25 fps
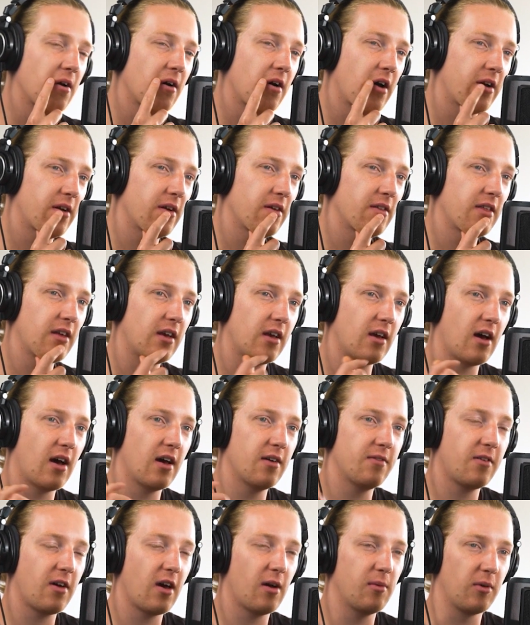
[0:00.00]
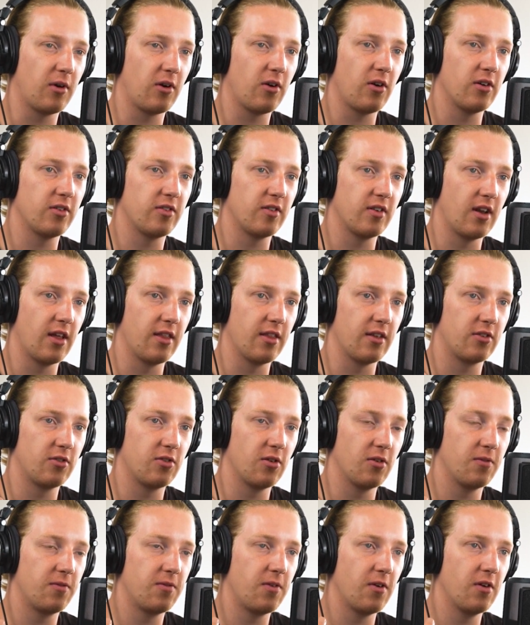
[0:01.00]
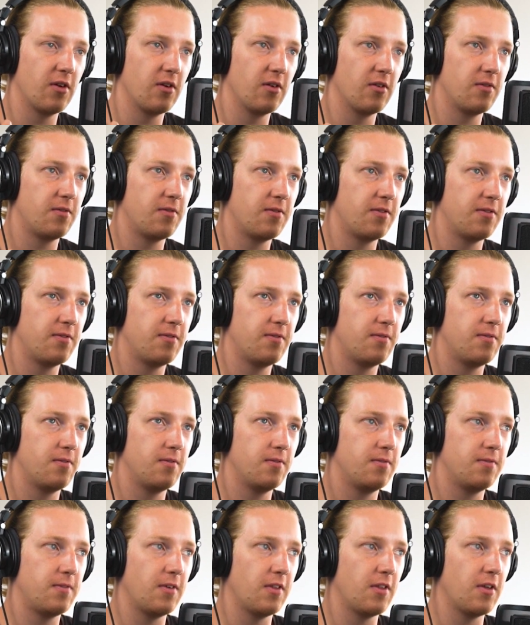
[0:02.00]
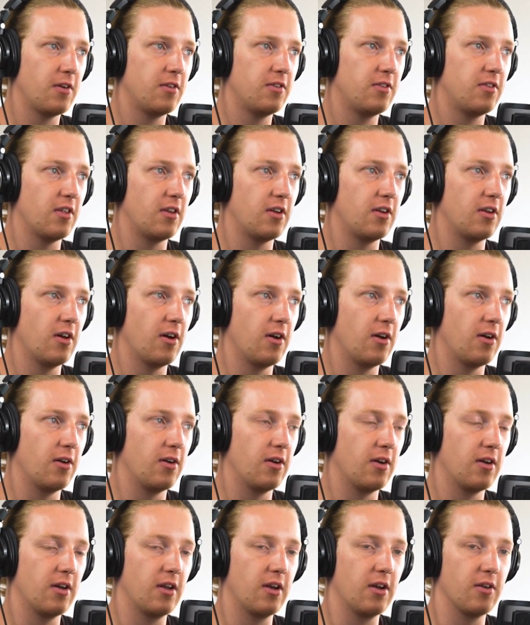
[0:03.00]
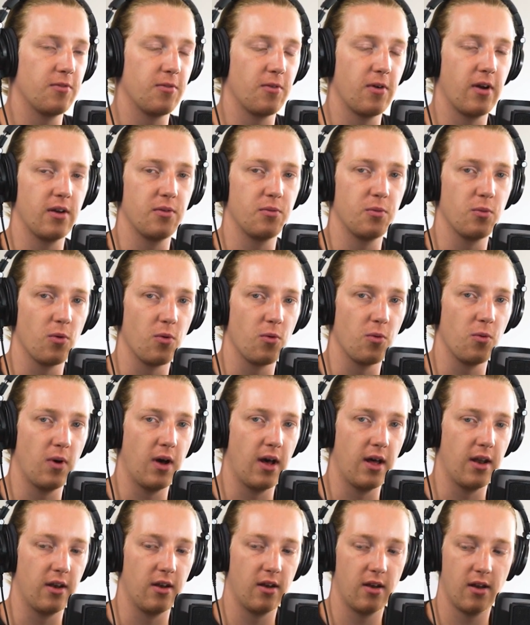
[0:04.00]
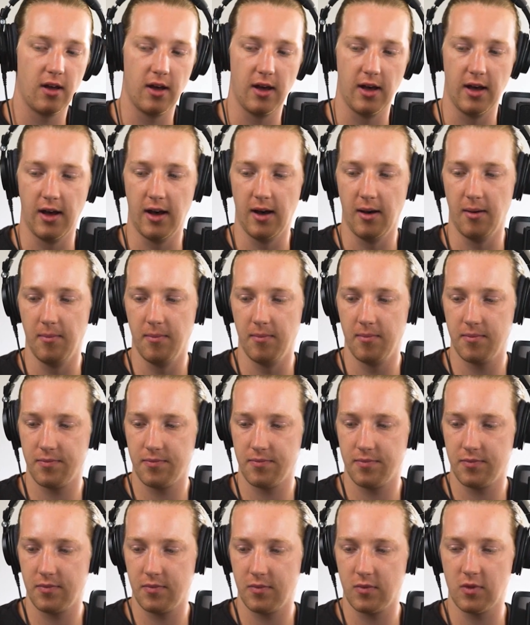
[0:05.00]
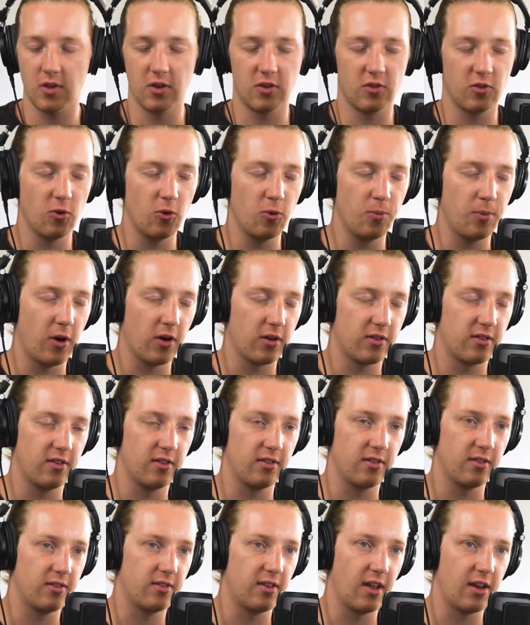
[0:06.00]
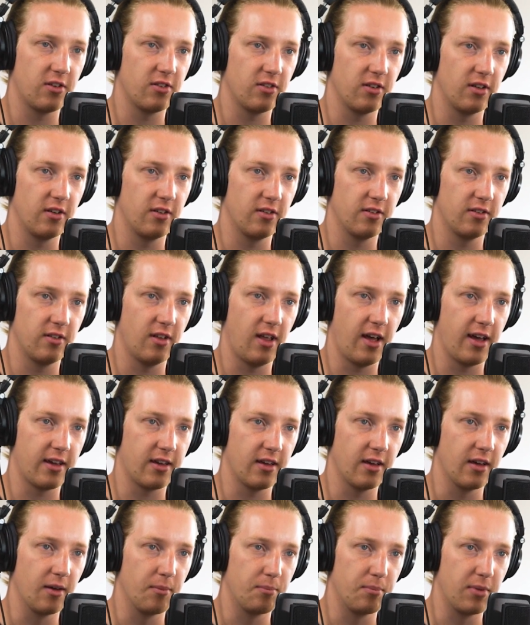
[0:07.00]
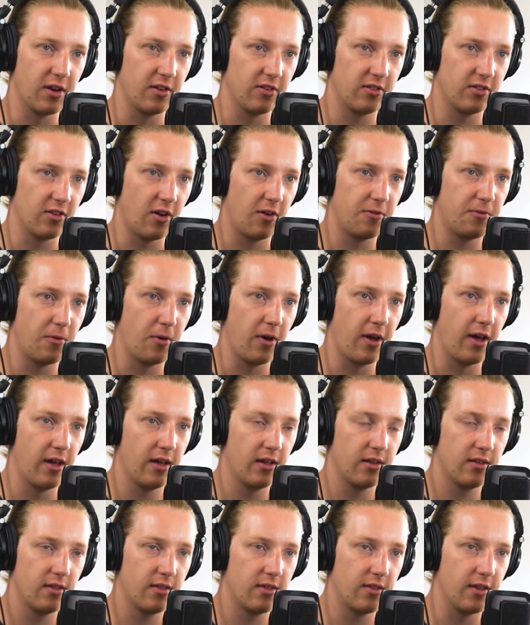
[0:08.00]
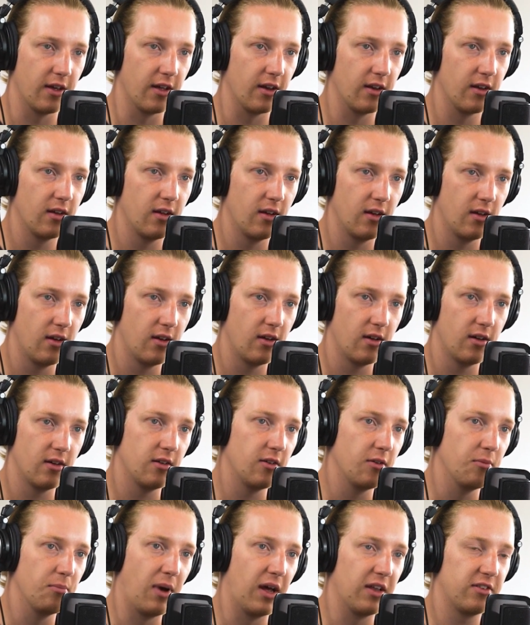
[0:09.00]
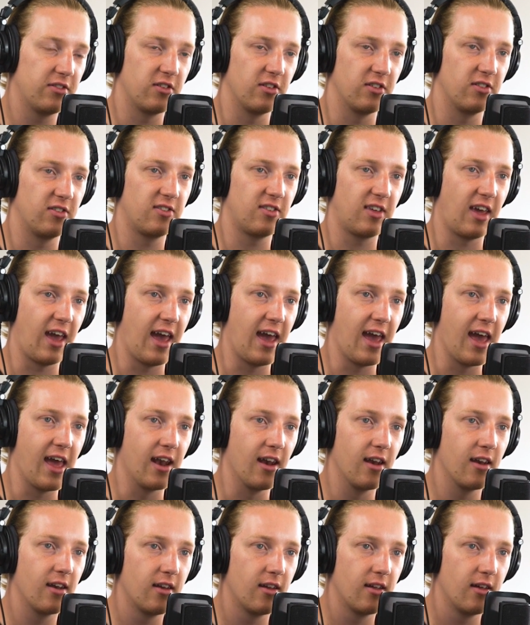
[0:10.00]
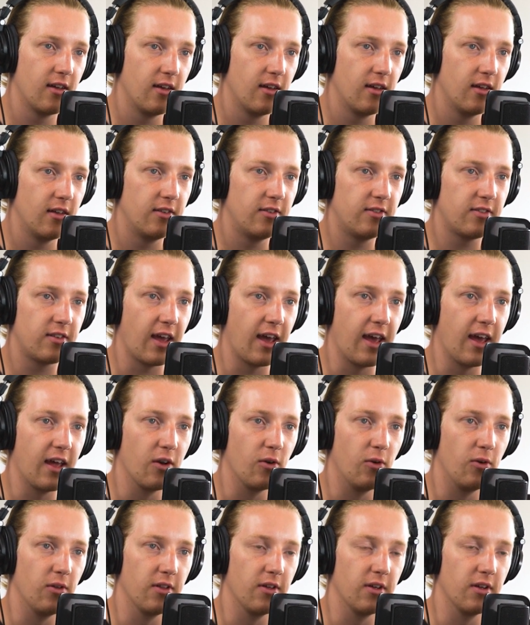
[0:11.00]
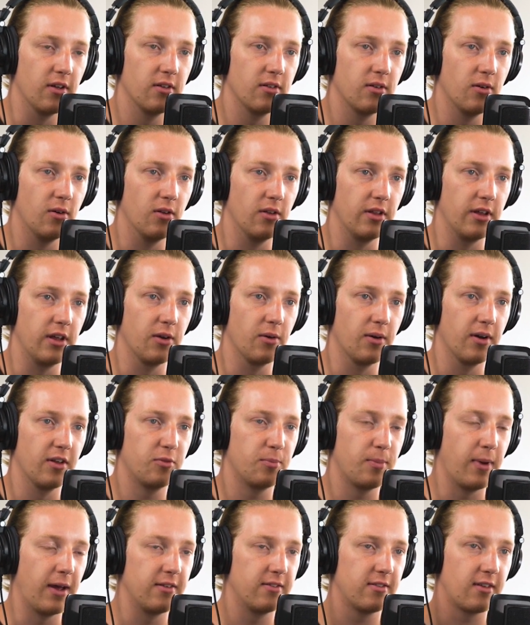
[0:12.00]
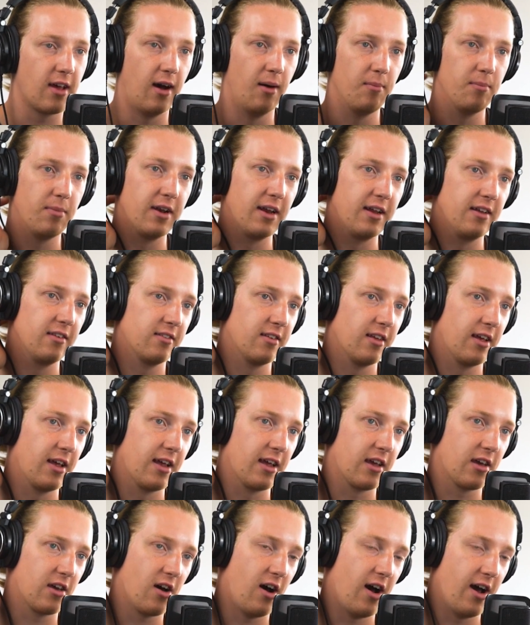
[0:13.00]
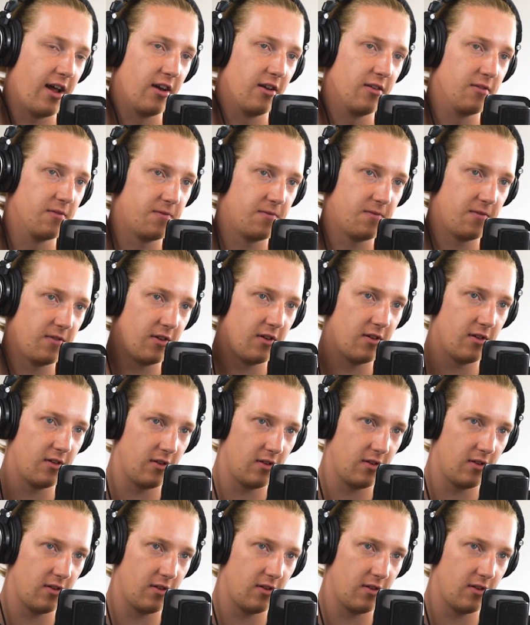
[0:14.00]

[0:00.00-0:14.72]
I don't think I've come across another for those that know and have read Rule 1, the toolbox is essentially just like a bit of software that must just scan all the US based companies and kind of